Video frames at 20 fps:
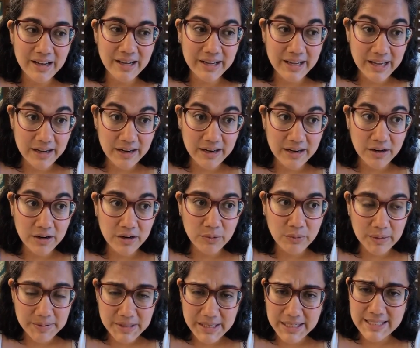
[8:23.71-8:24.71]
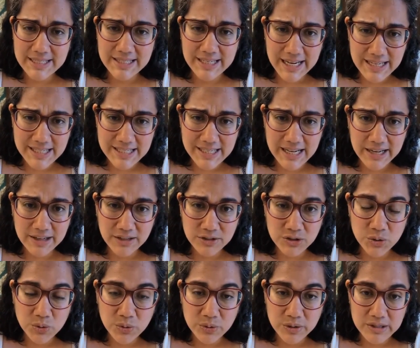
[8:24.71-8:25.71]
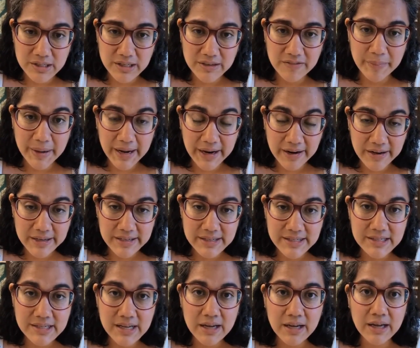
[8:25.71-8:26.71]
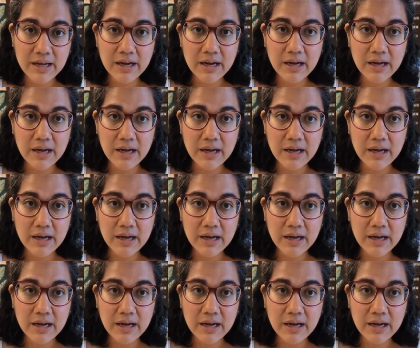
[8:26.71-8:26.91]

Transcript: Again, her website is Textile Tours of Paris.